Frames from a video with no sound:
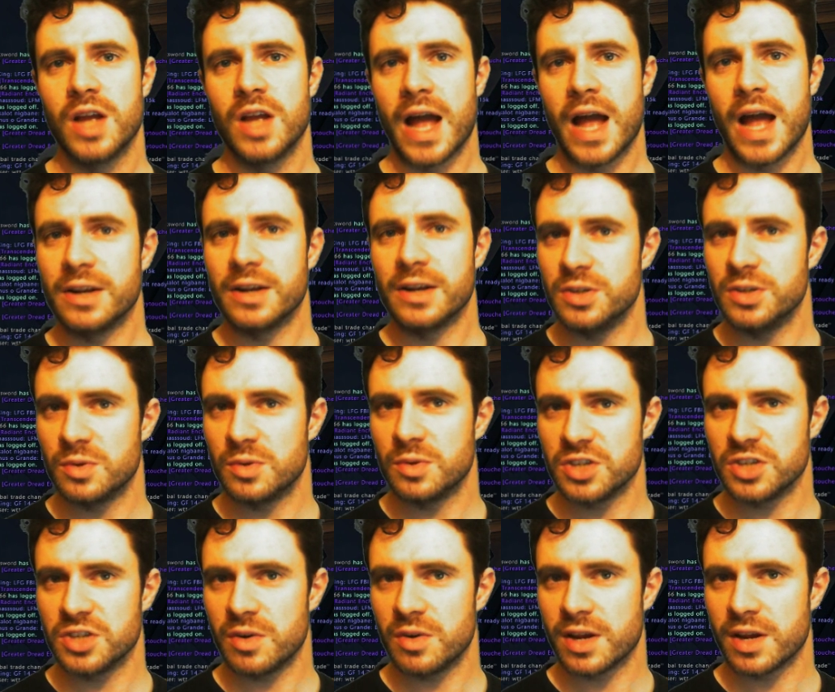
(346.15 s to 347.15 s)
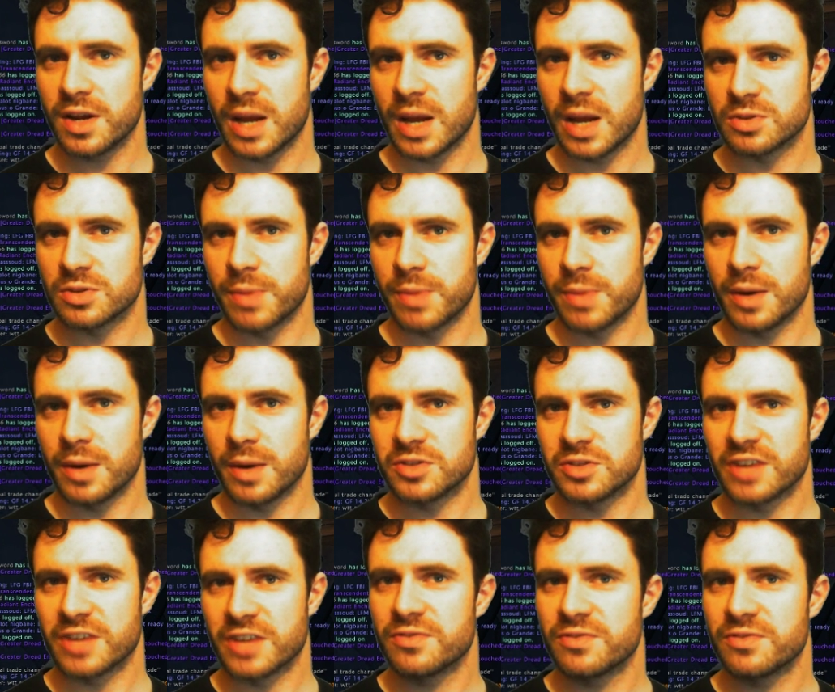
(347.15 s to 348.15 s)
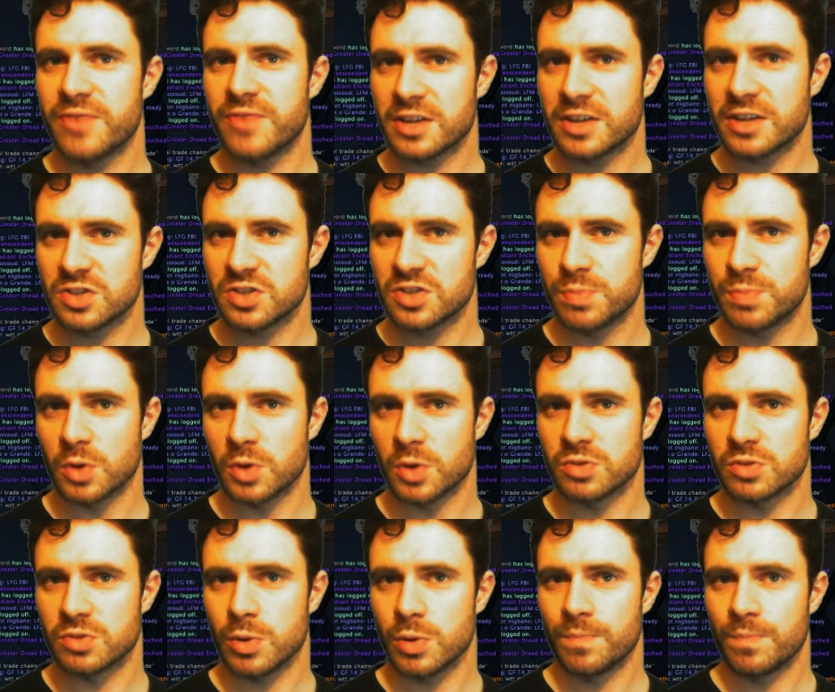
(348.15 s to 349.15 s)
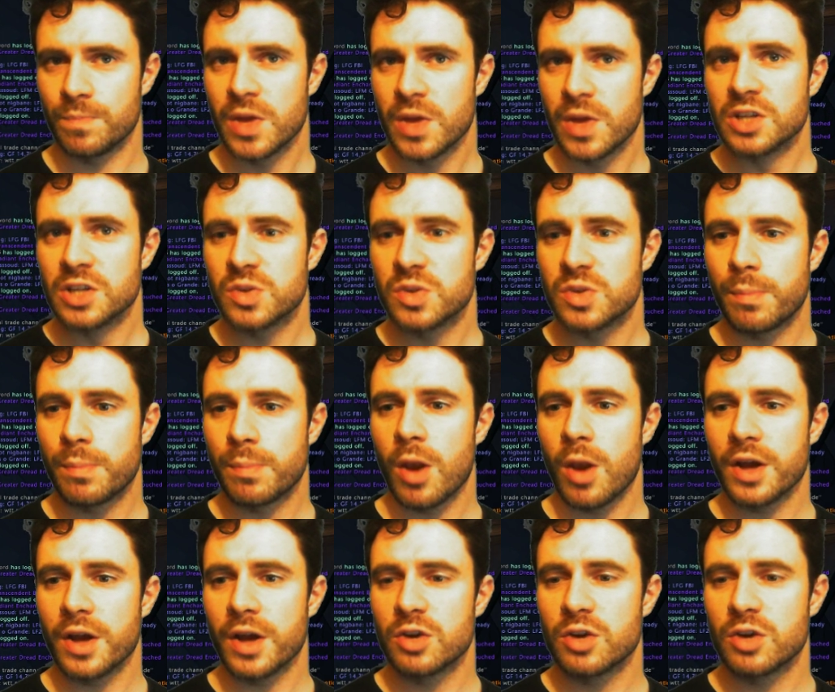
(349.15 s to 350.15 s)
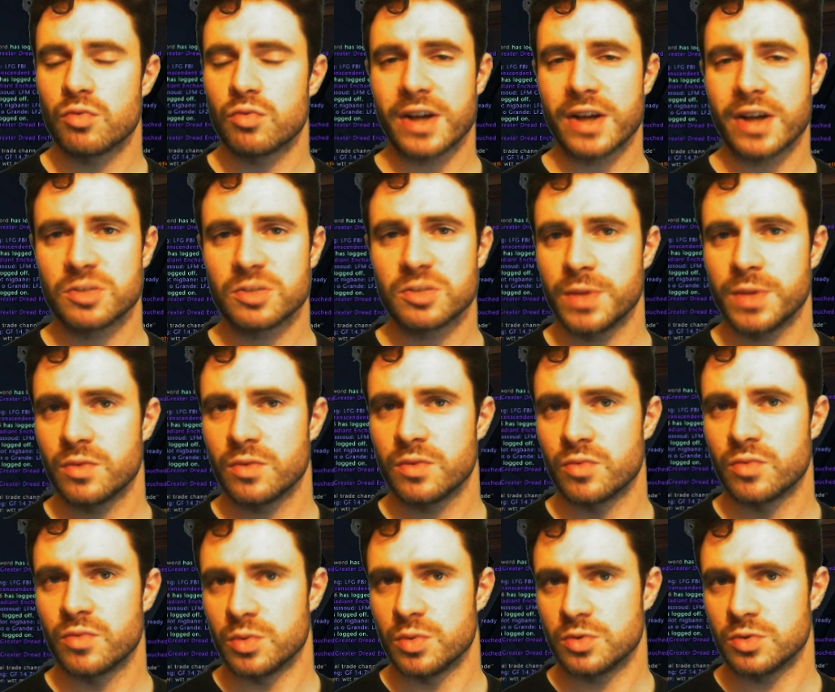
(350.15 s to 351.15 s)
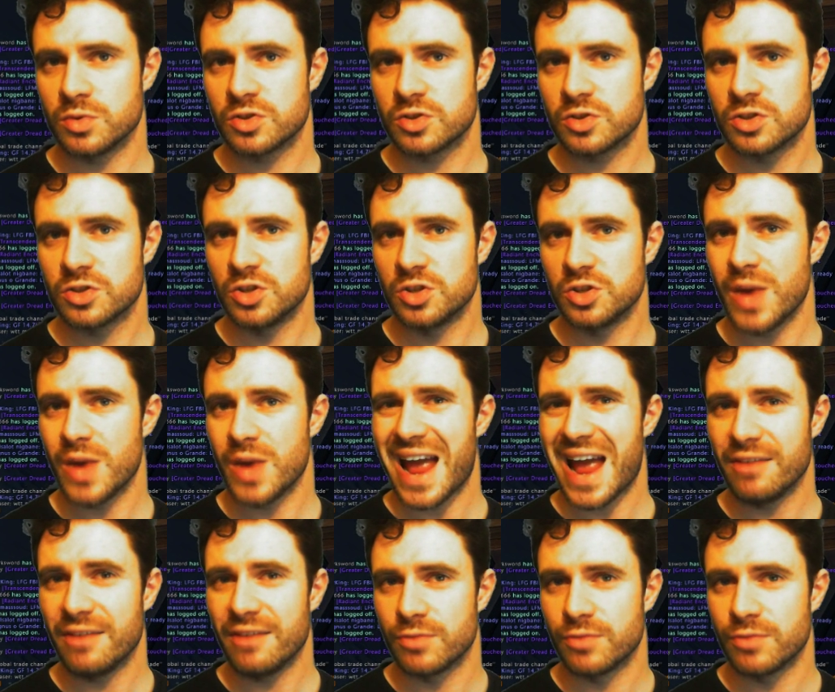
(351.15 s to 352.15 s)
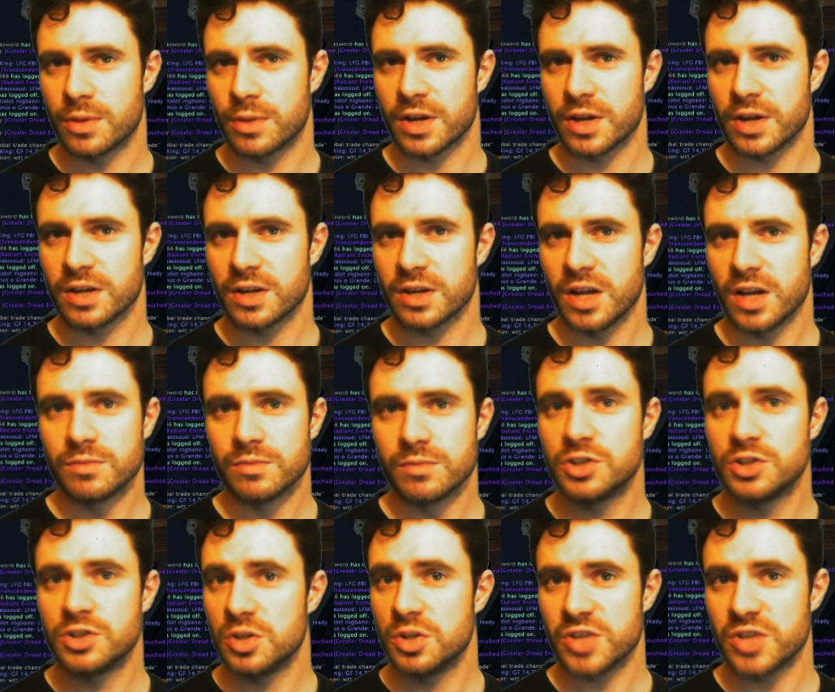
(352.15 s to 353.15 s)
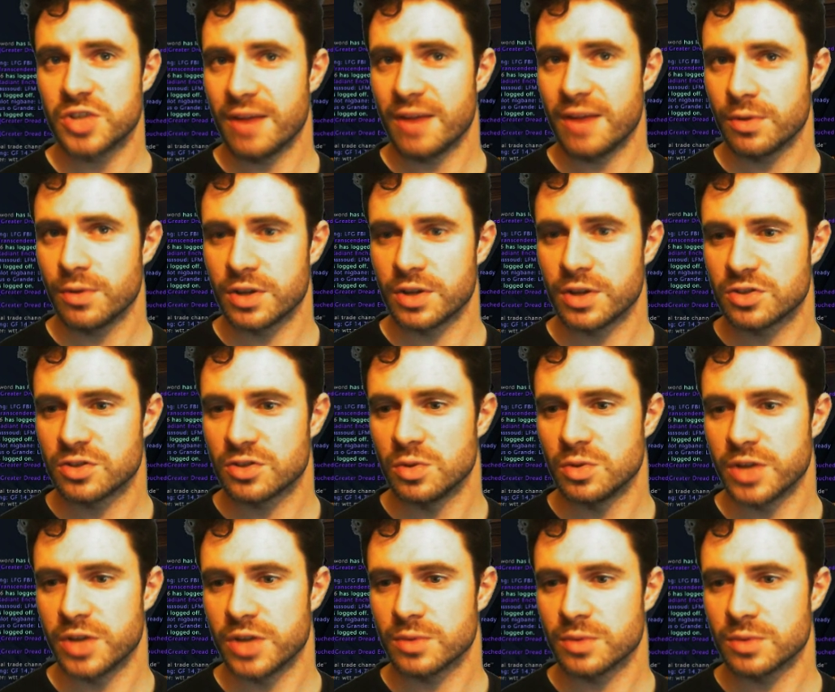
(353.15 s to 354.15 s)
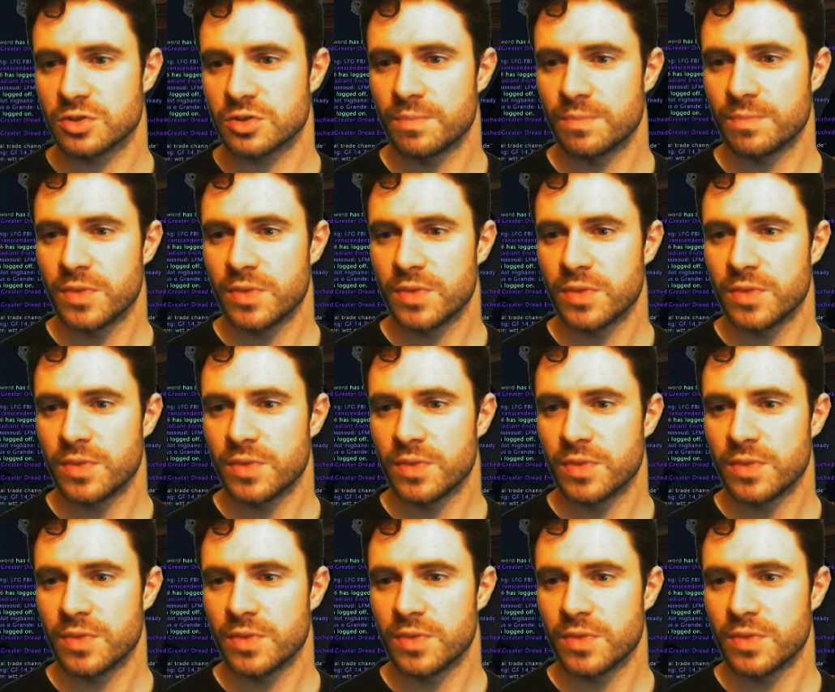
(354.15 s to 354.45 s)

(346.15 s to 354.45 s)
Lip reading: and using your encounter powers as fast as possible to apply grasping roots to everything and reduce everything's cooldowns.